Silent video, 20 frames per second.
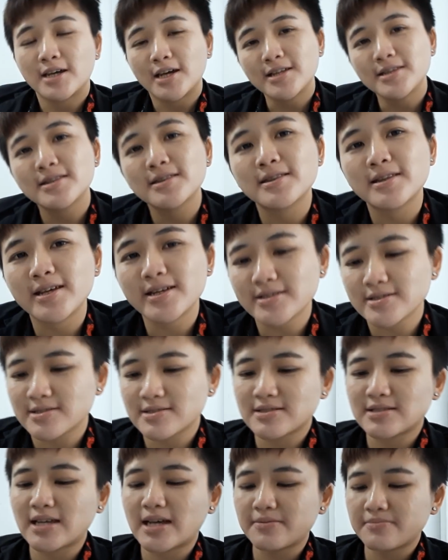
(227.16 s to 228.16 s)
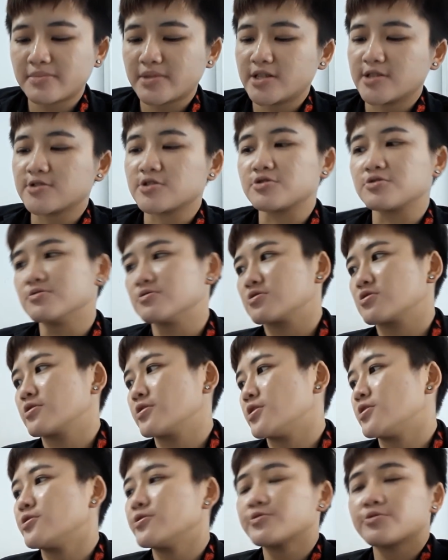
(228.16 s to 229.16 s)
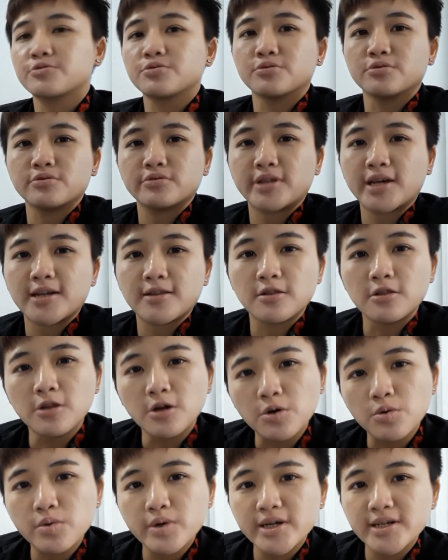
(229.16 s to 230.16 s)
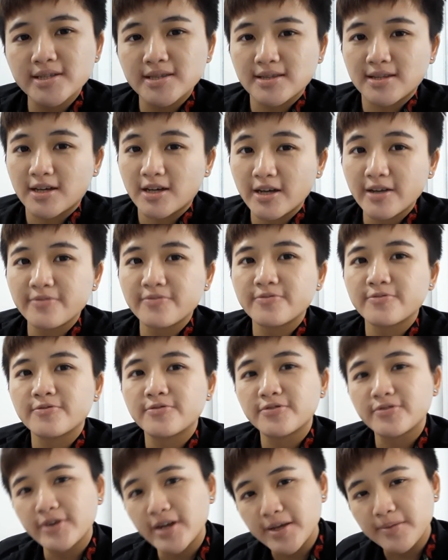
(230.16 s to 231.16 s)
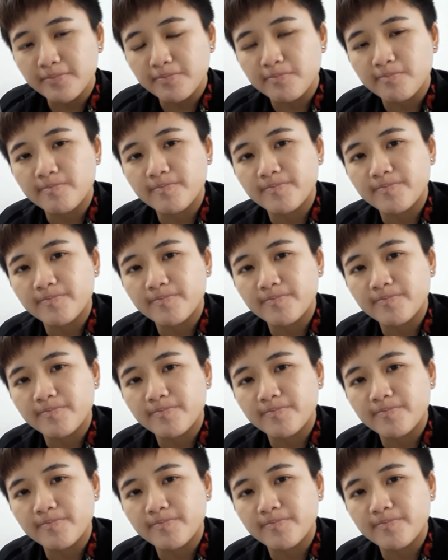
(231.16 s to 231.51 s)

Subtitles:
then next step is to go to that lower time frame.